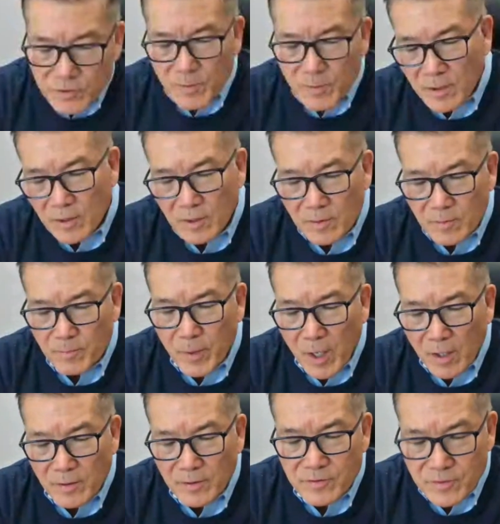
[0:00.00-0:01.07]
of the
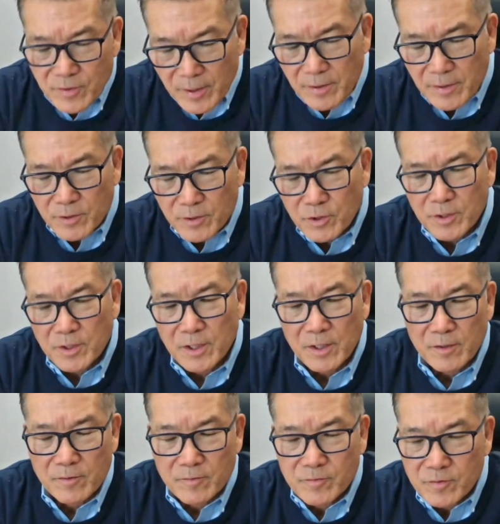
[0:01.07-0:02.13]
policy
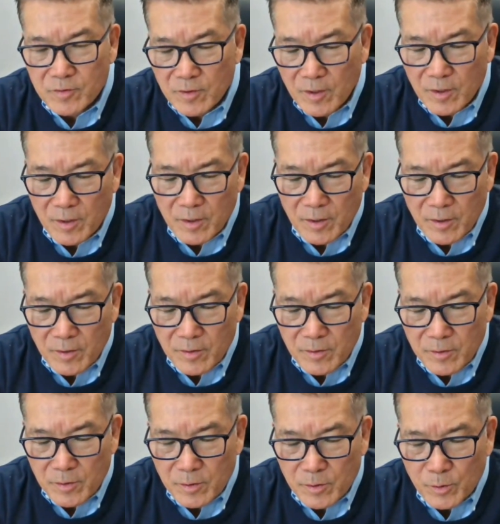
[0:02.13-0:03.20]
initiatives are
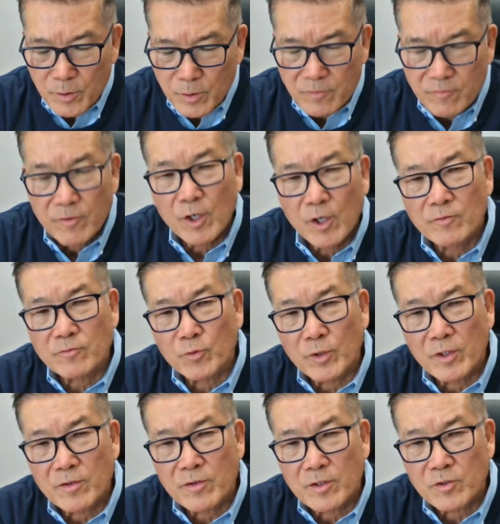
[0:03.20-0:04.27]
you involved
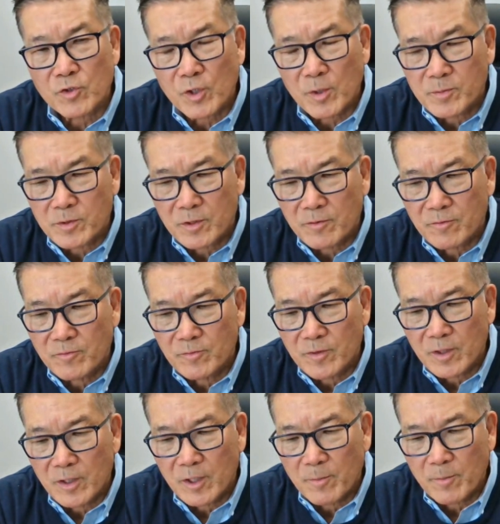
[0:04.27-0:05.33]
with in terms of
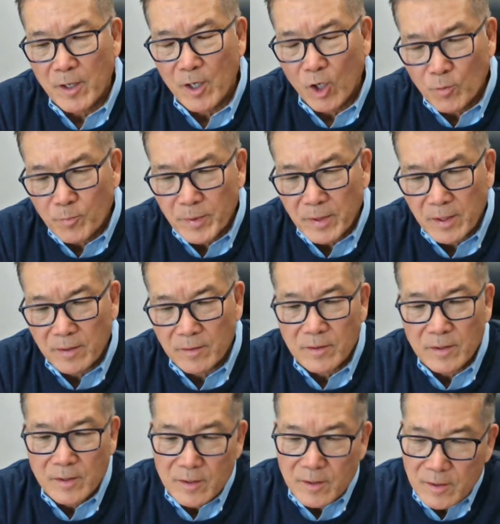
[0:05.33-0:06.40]
helping
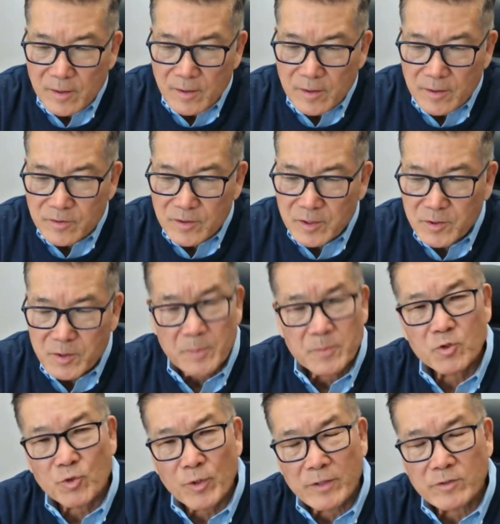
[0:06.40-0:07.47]

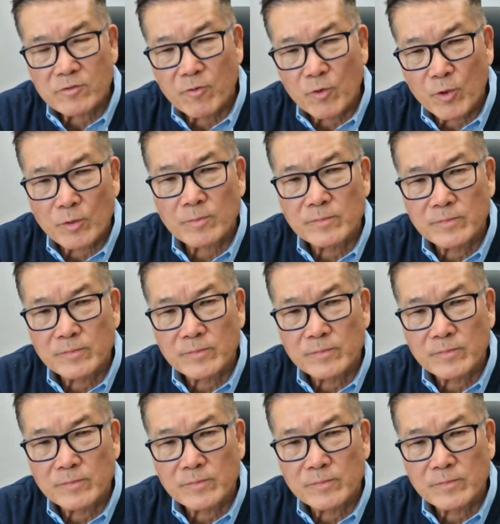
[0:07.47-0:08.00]
systems transform?